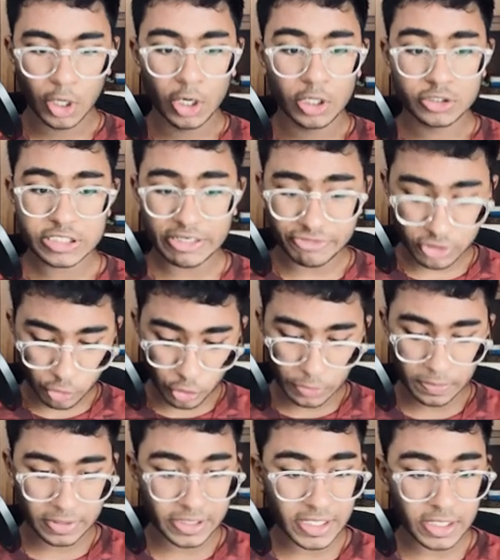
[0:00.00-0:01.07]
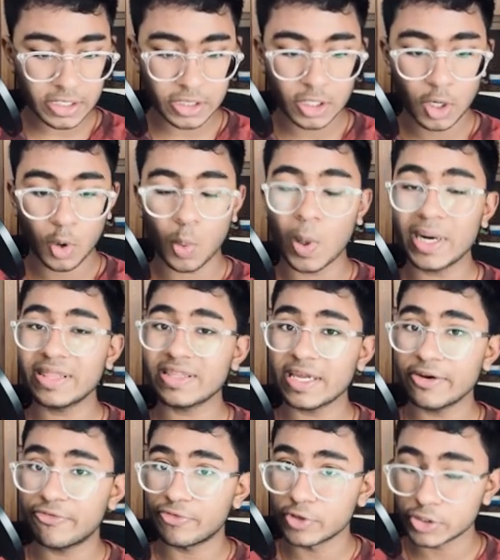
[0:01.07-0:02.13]
So after queen b six, white is kind
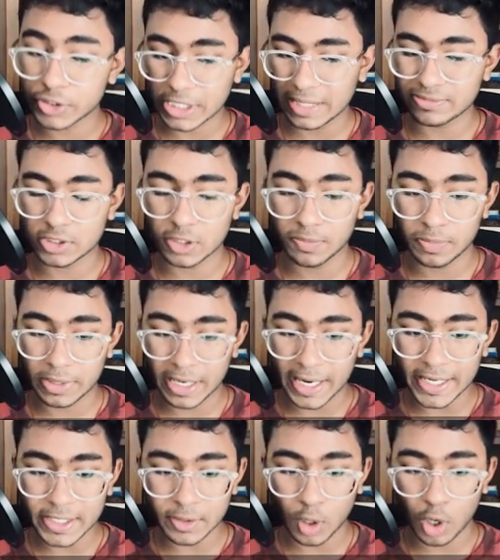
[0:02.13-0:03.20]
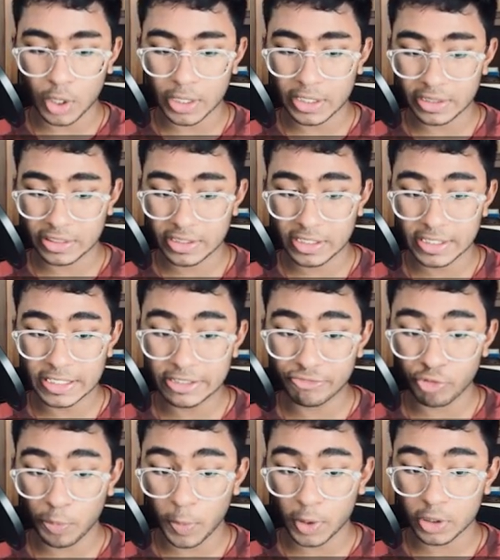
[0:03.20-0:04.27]
of forced to capture the knight, or else the d
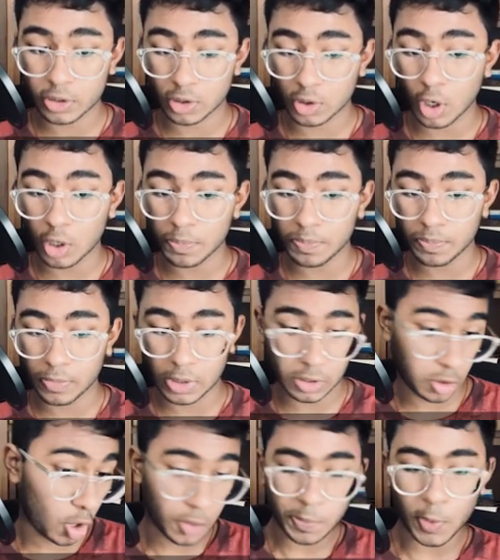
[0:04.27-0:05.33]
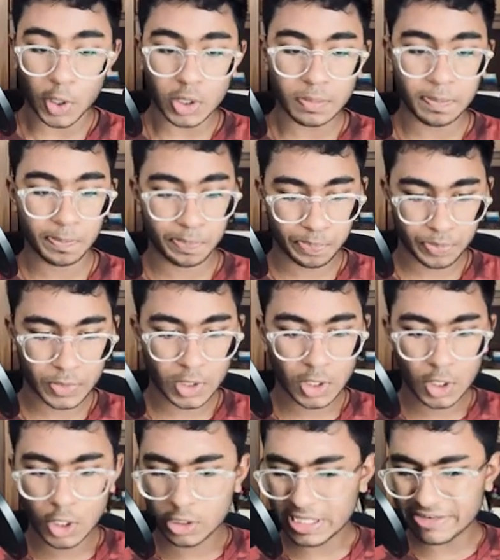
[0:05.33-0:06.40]
four pawn is a gone, a gone pawn.
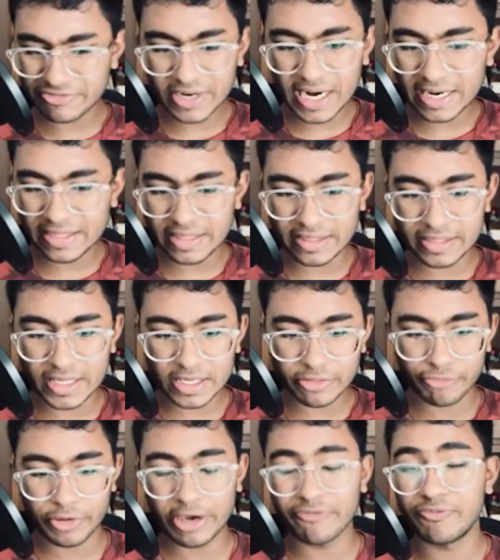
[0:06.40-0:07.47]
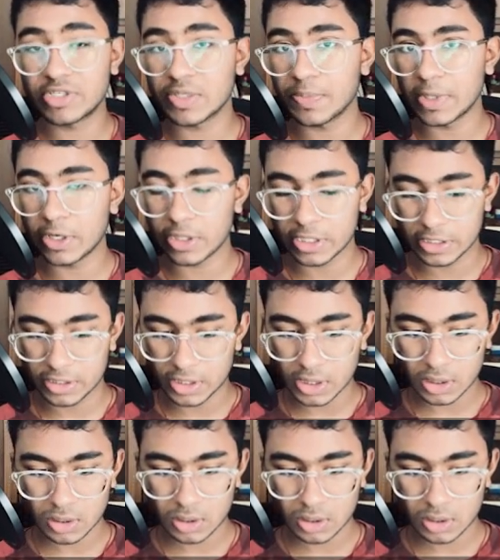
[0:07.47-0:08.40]
So after knight c six, we have bishop into c six.